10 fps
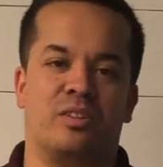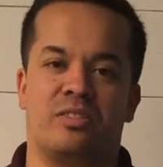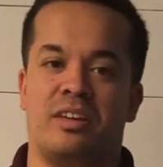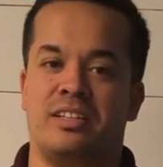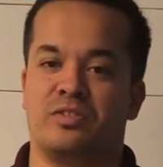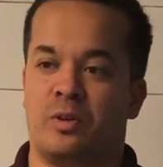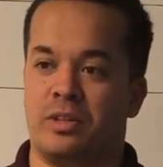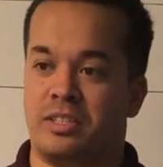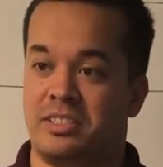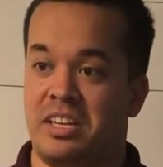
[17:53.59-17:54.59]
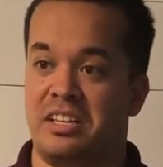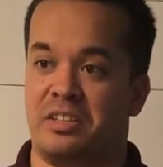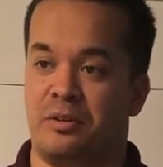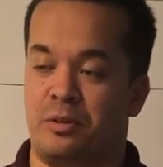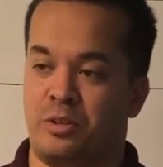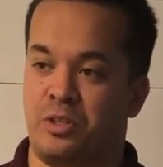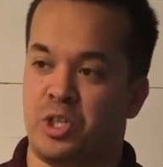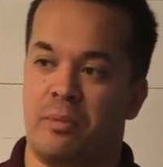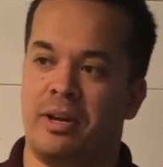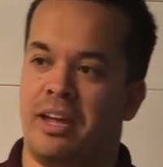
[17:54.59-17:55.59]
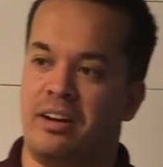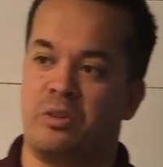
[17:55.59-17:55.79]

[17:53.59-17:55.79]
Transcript: things for the seed to, to germinate and